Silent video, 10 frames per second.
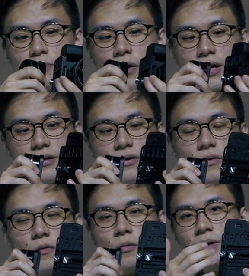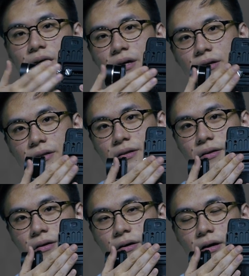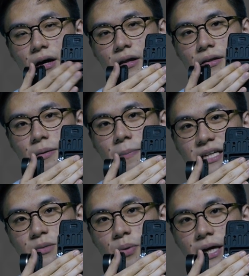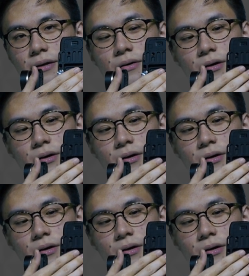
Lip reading: point will be the base plate,